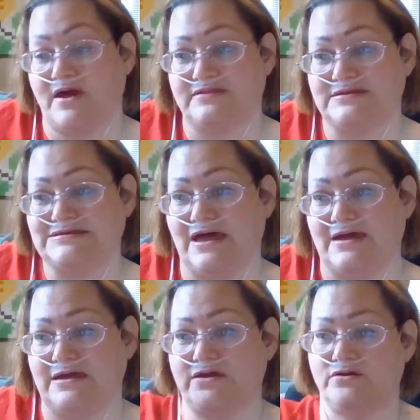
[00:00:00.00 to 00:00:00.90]
this light
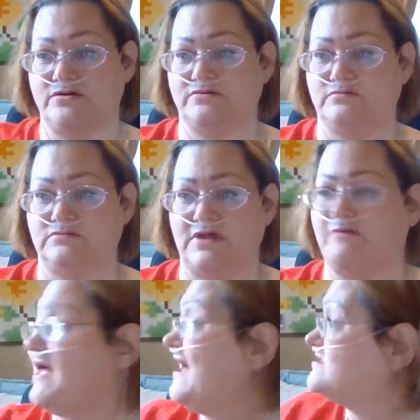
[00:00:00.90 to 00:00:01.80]
here.
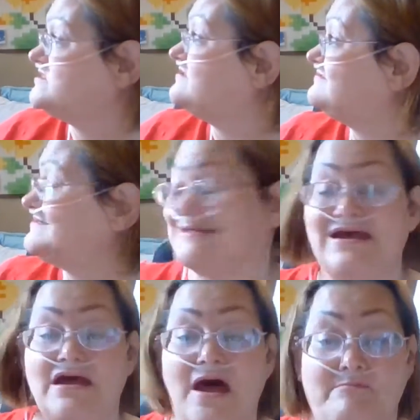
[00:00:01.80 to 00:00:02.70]
Actually,
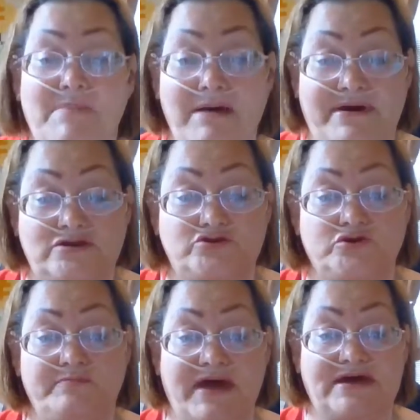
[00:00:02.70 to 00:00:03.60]
my
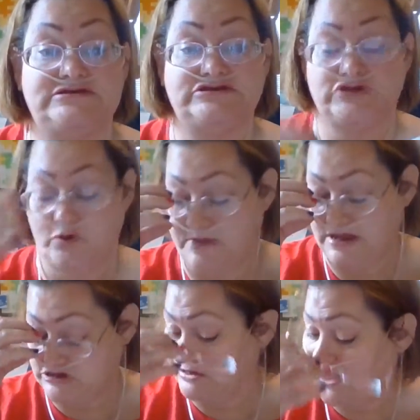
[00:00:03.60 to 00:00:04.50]
bedroom has so
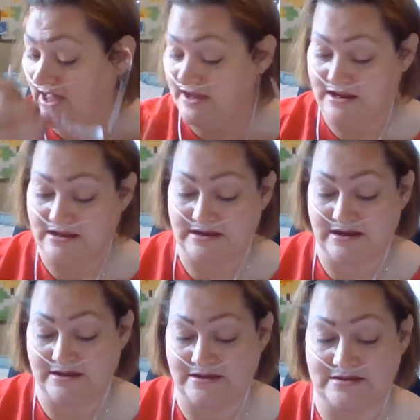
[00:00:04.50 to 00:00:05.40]
much light in
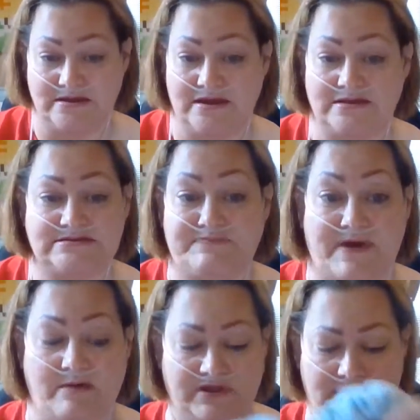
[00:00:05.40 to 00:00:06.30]
it. It's
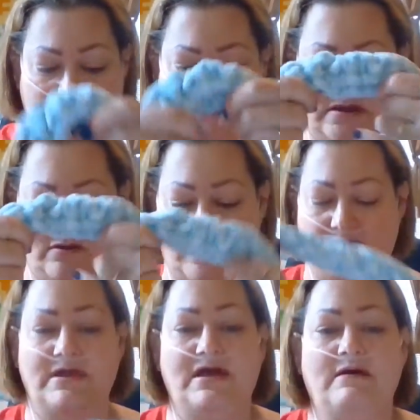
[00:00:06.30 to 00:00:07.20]
fabulous. Okay,
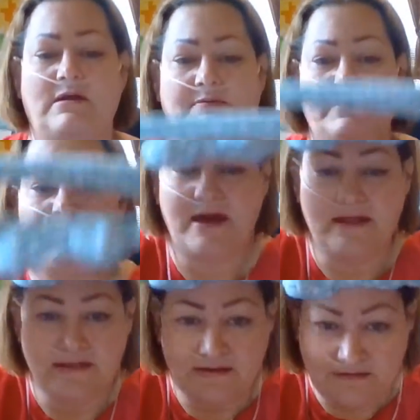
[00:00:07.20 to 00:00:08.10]
I put my
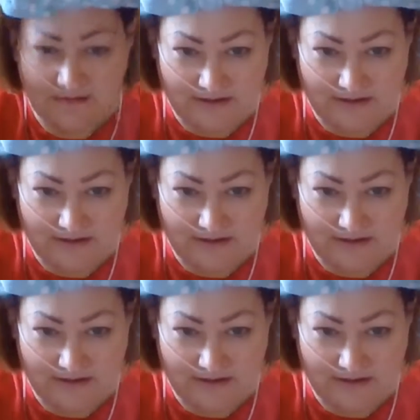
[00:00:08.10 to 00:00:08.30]
little